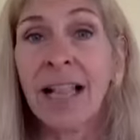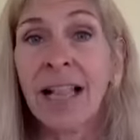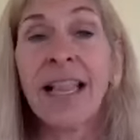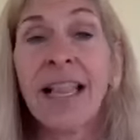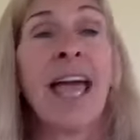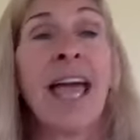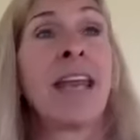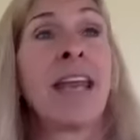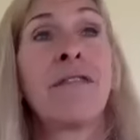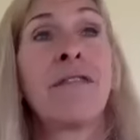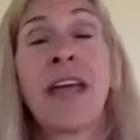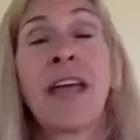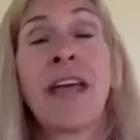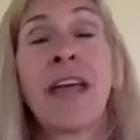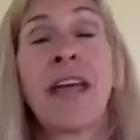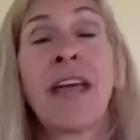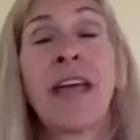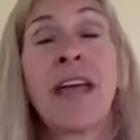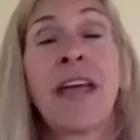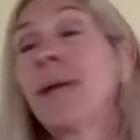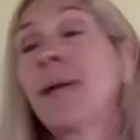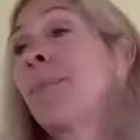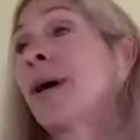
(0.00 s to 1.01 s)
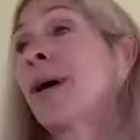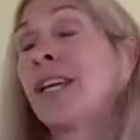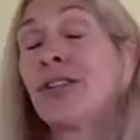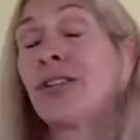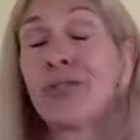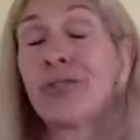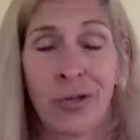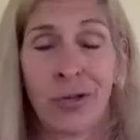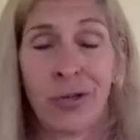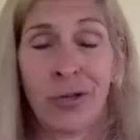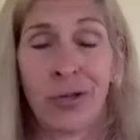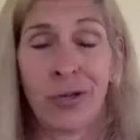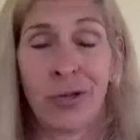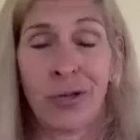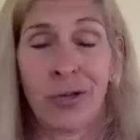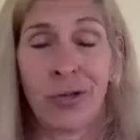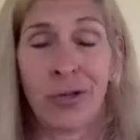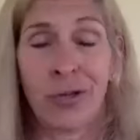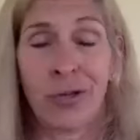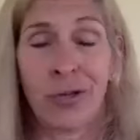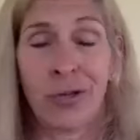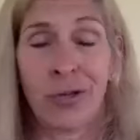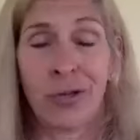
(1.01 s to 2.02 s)
And if anybody
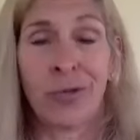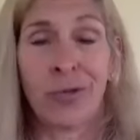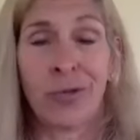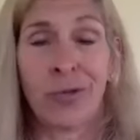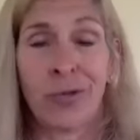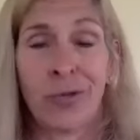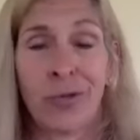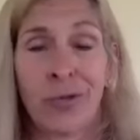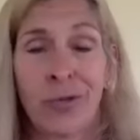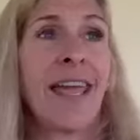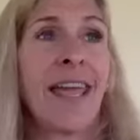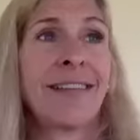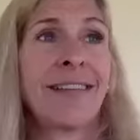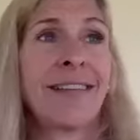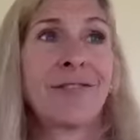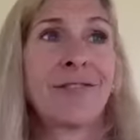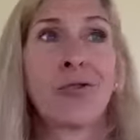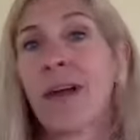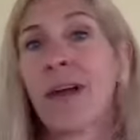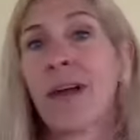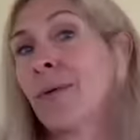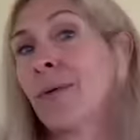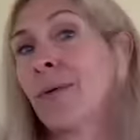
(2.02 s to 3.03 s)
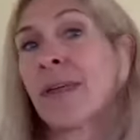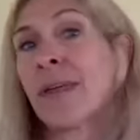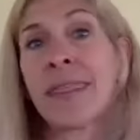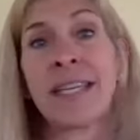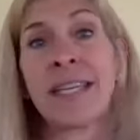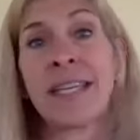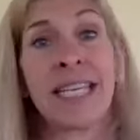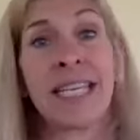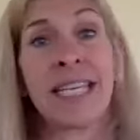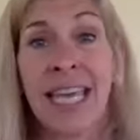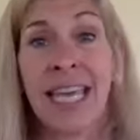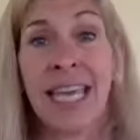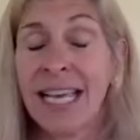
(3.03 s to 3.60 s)
chooses to indulge,